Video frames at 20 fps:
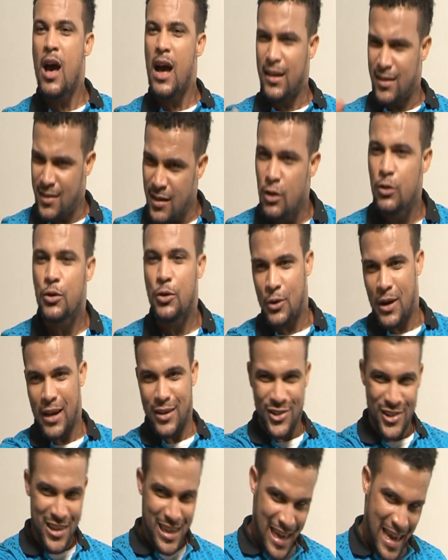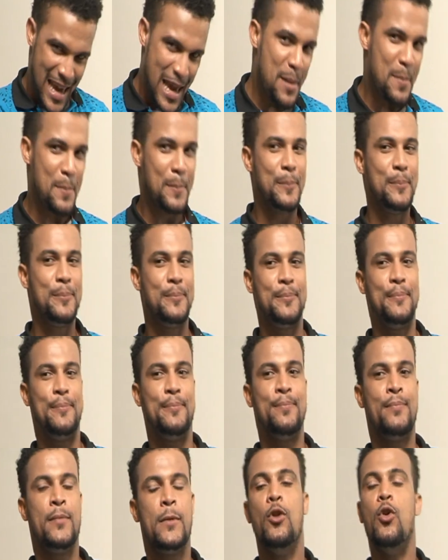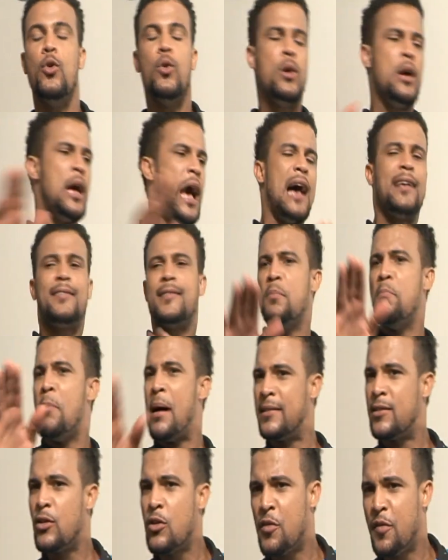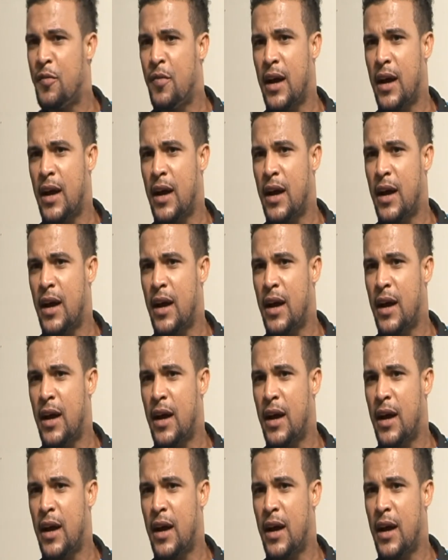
and tell you that she came. No, as a matter of